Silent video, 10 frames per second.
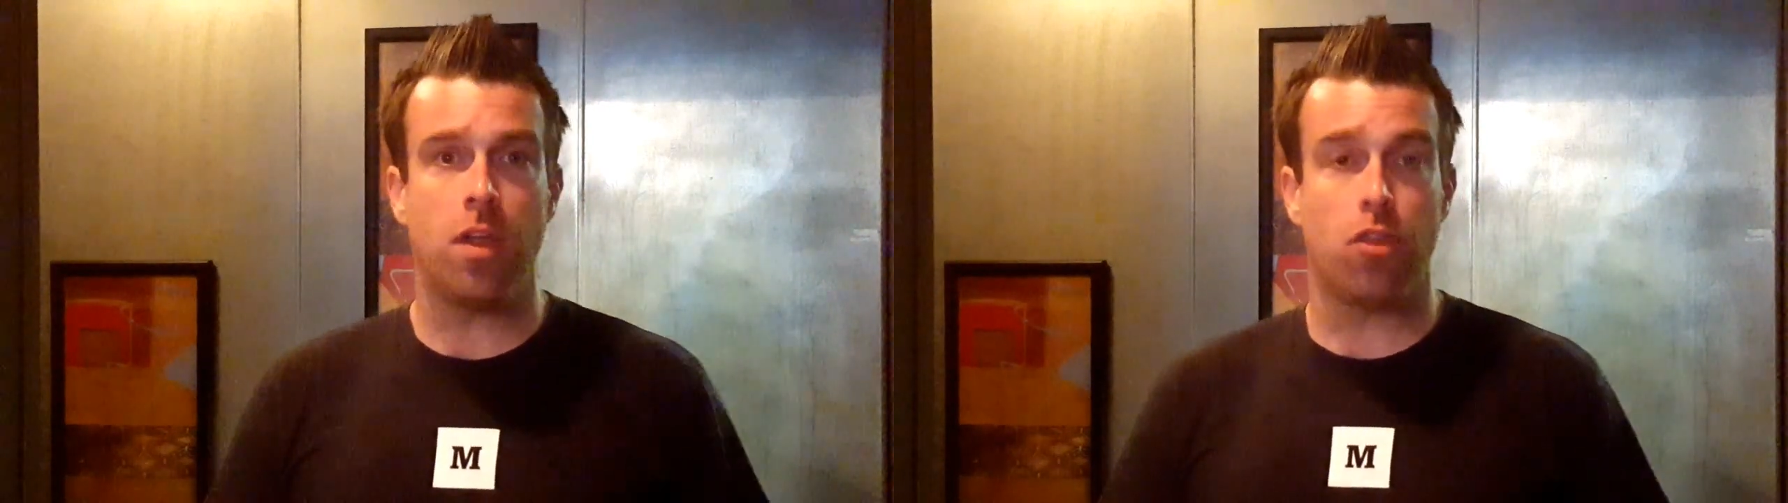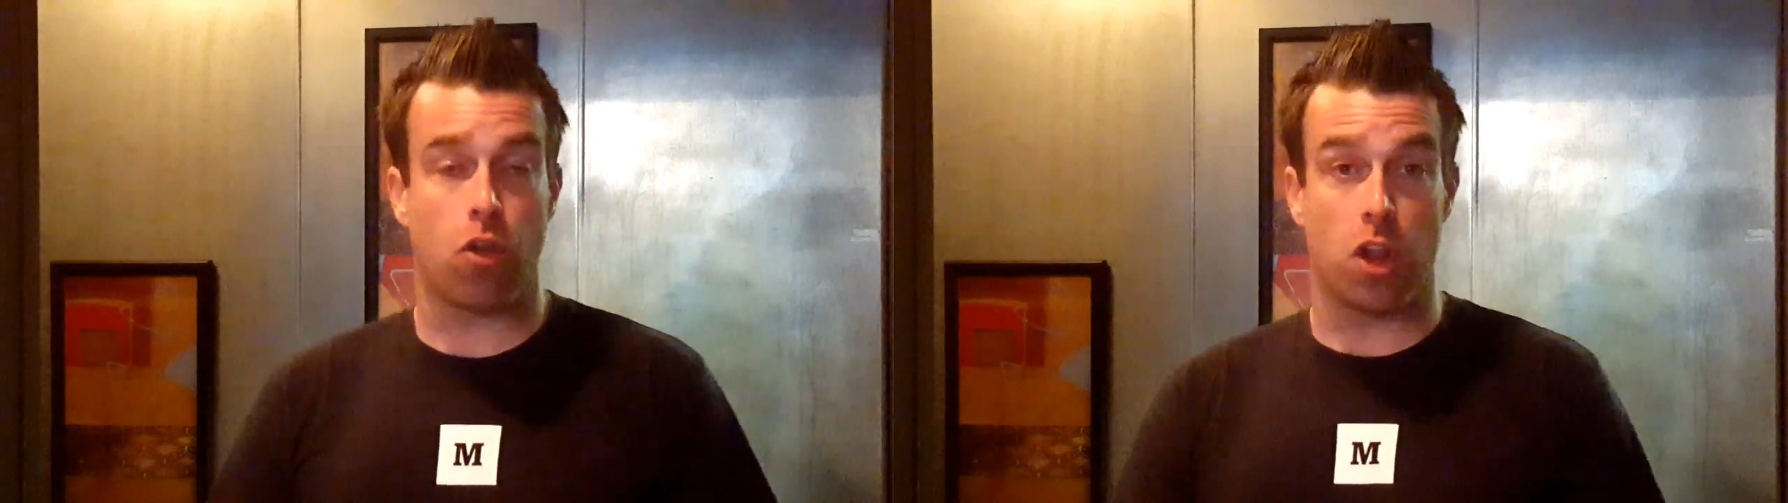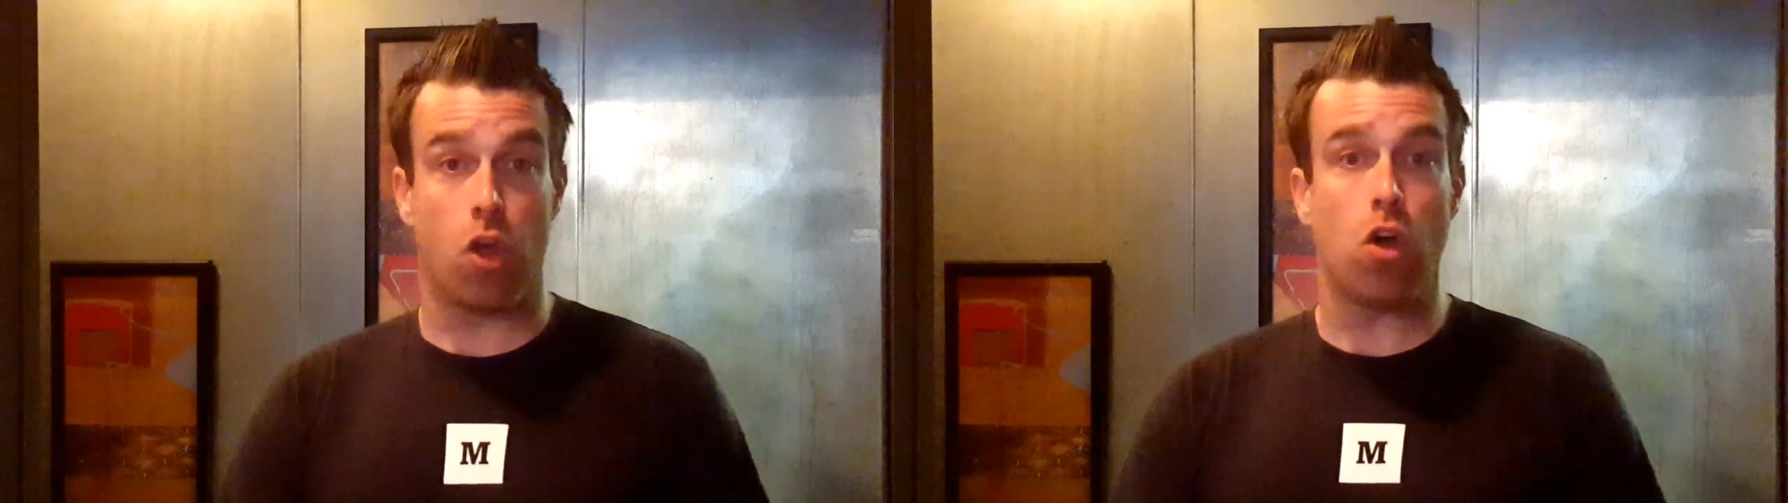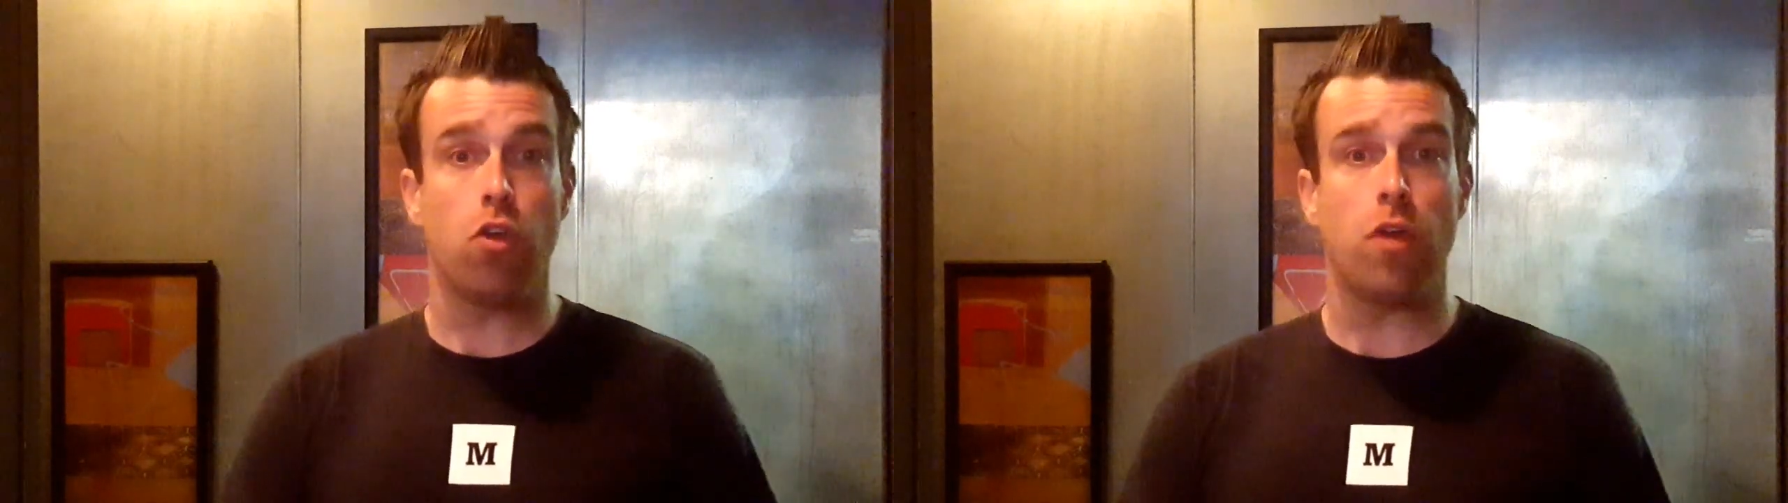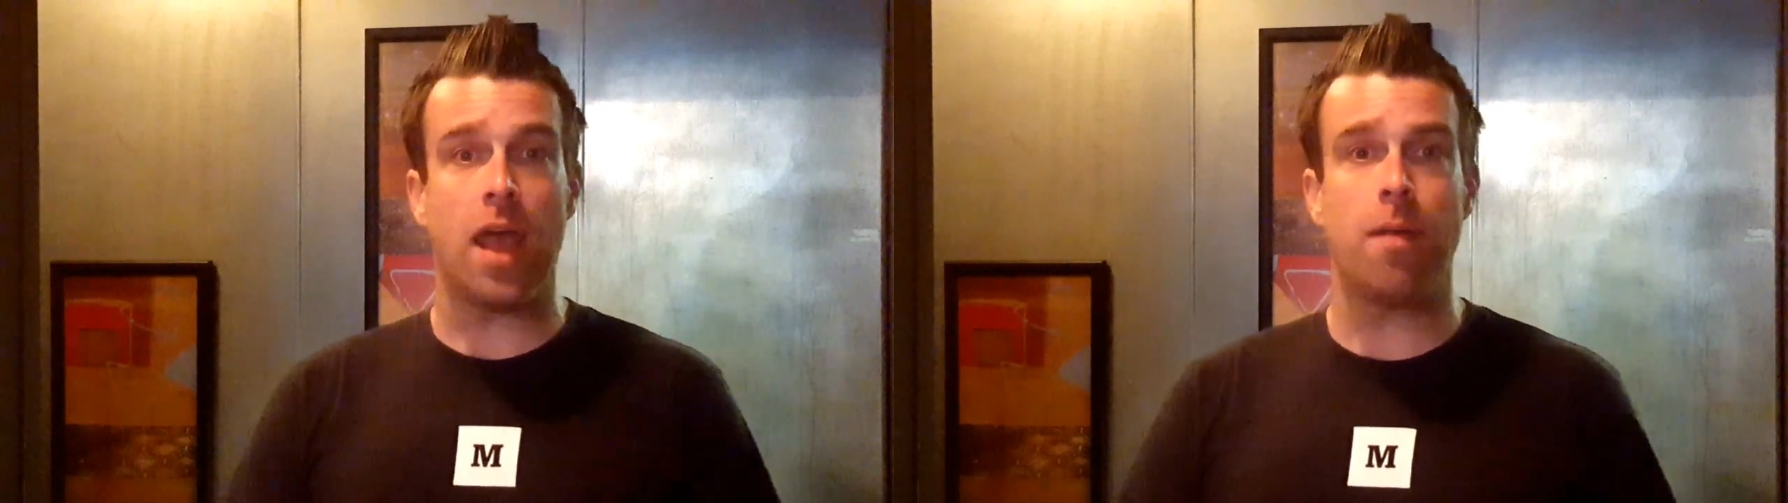They're going to Google
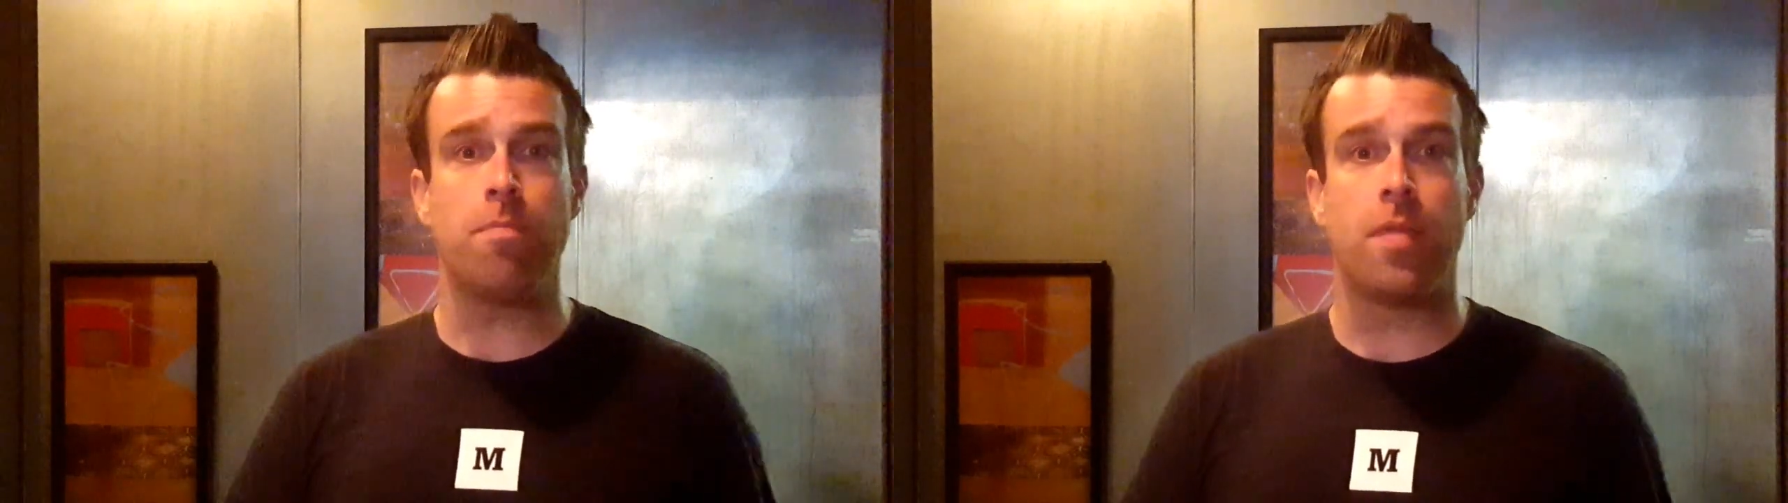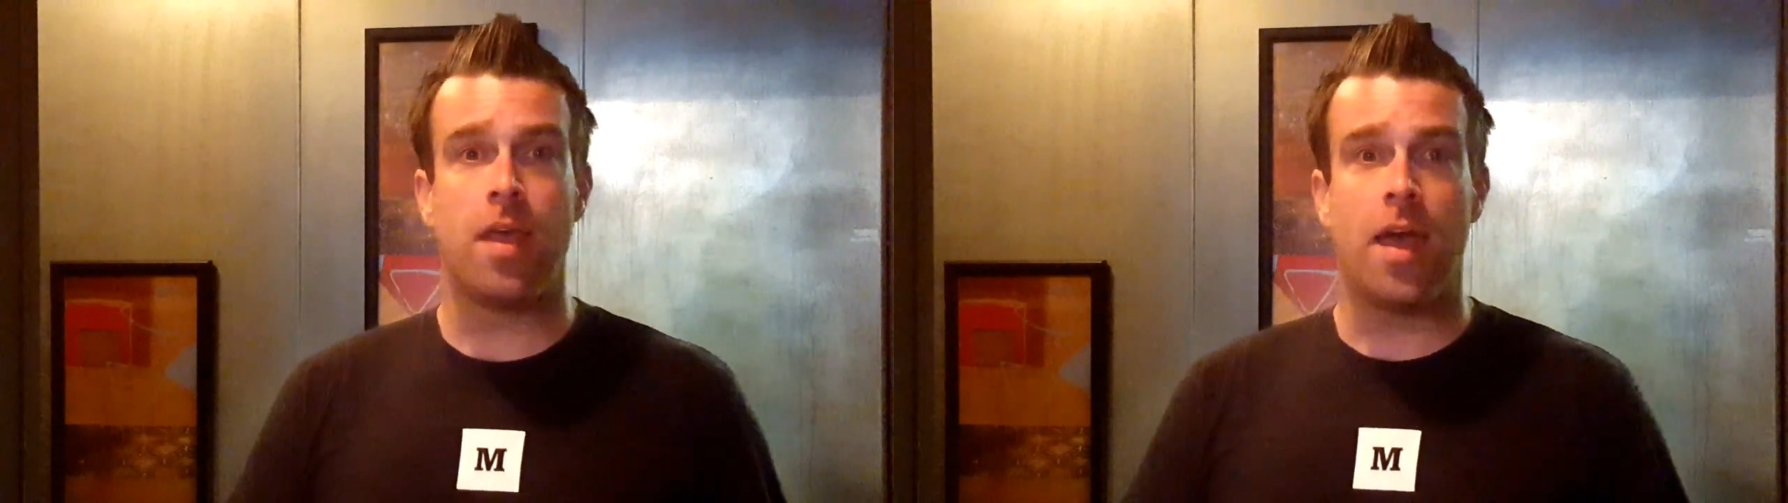your name